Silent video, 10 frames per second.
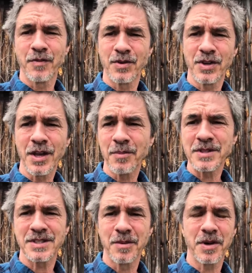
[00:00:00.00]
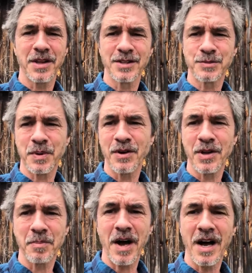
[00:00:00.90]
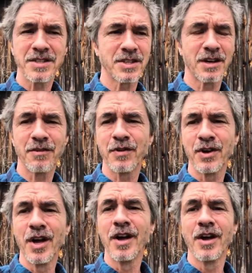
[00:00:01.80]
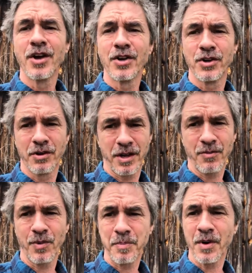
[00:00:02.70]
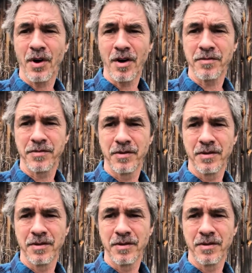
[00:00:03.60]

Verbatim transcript: If you're dealing with somebody that's purely positive, you're getting ripped off.